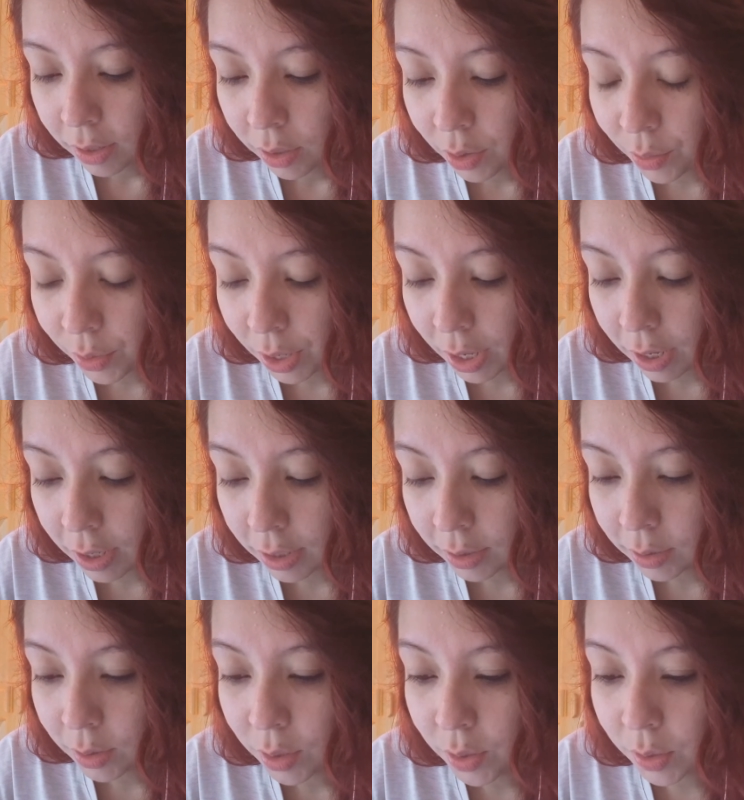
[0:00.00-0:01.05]
Okay,
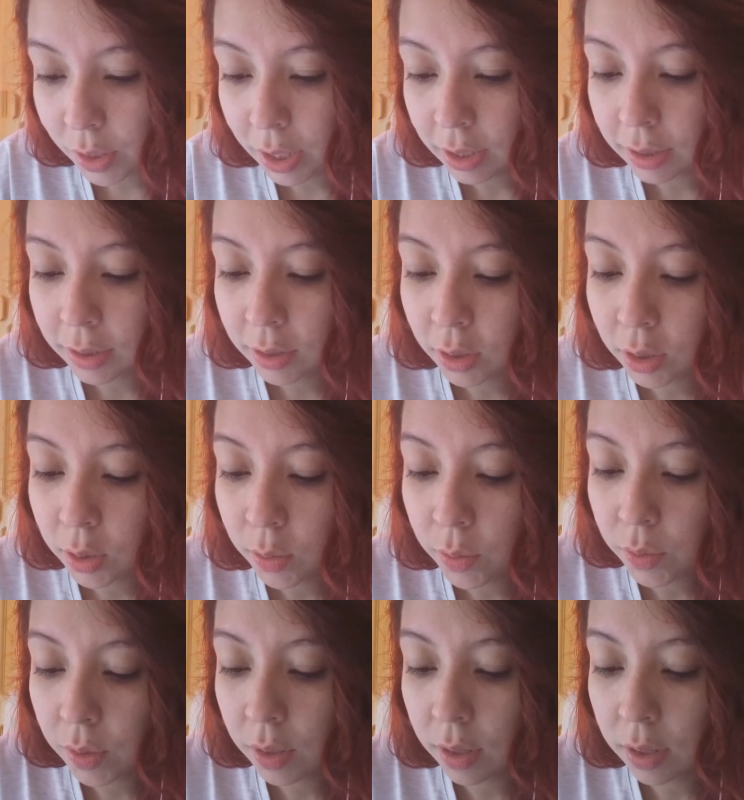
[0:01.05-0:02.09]
so let's do
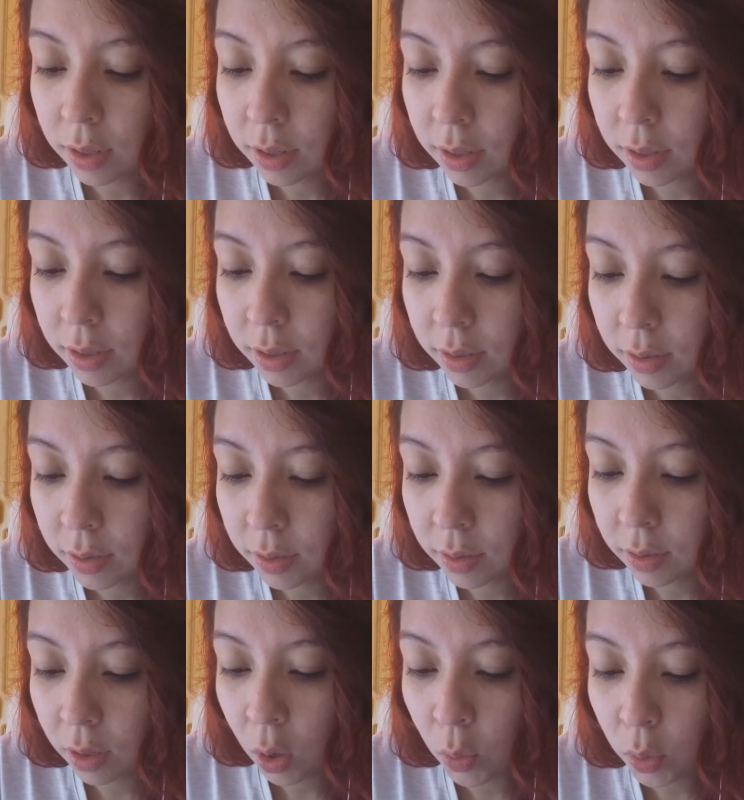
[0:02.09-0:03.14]
the
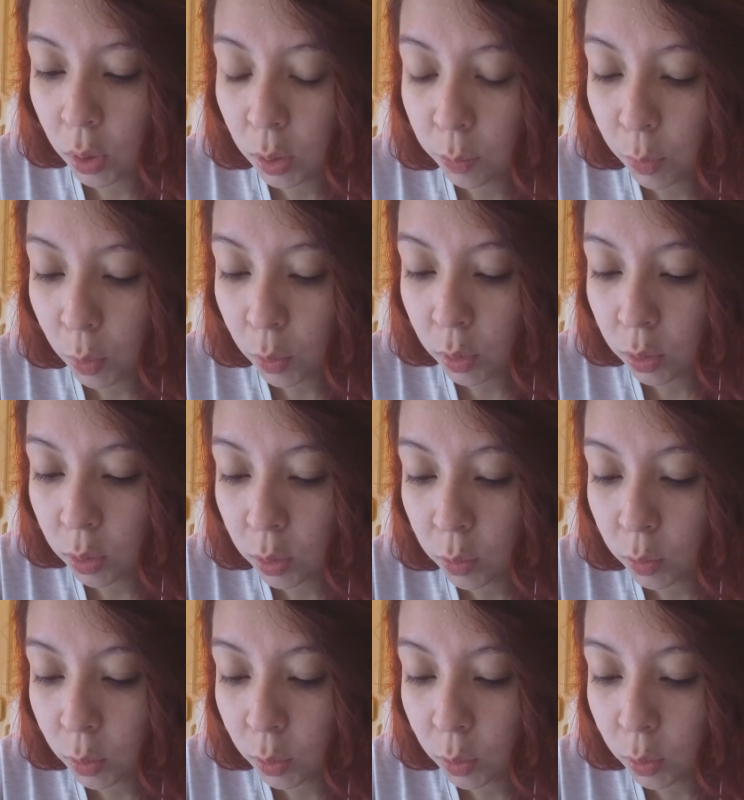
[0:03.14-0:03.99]
Hocus Pocus 2